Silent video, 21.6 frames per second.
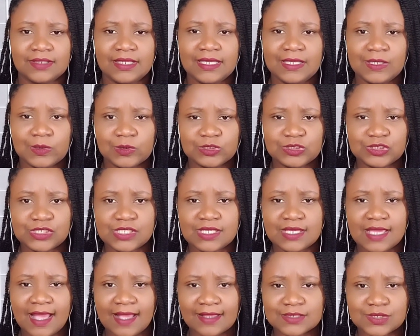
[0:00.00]
he or she
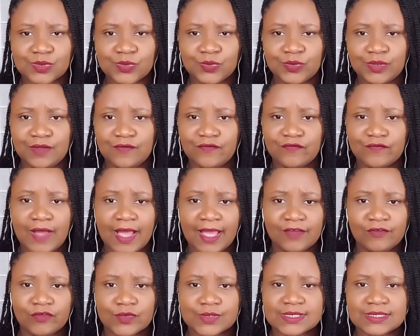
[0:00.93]
has only
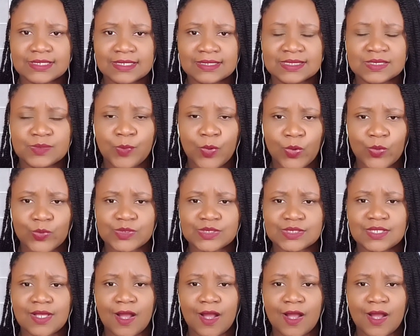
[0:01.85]
5 or 6 posts.